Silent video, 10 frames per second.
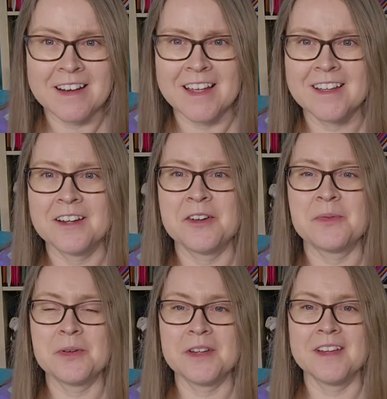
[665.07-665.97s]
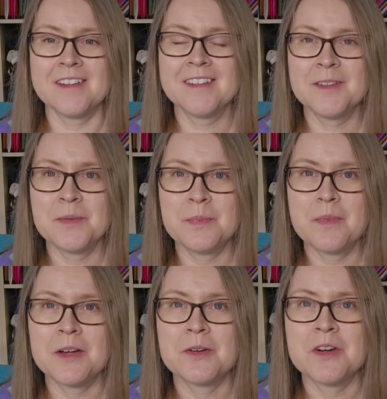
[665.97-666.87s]
Like I don't want to
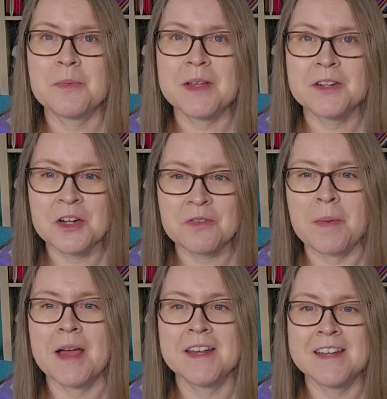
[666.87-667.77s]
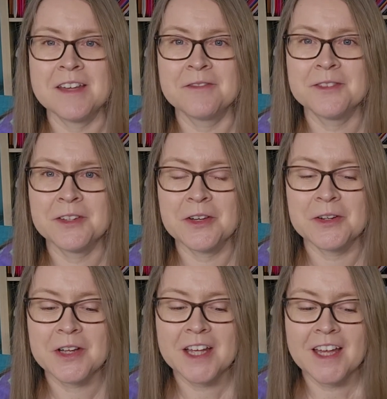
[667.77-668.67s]
be too repetitive,
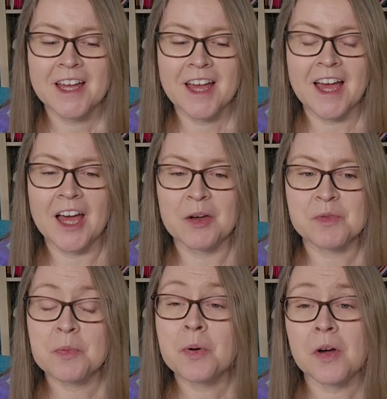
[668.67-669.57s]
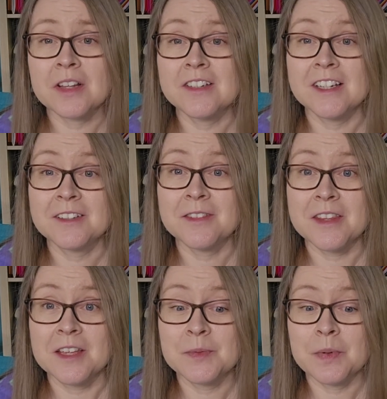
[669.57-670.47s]
so apologies for
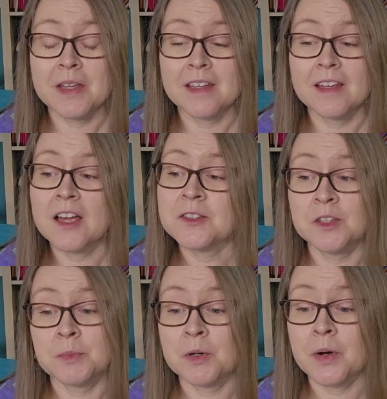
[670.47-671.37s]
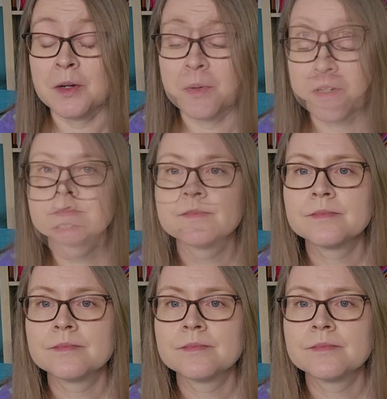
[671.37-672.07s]
this being a super quick one.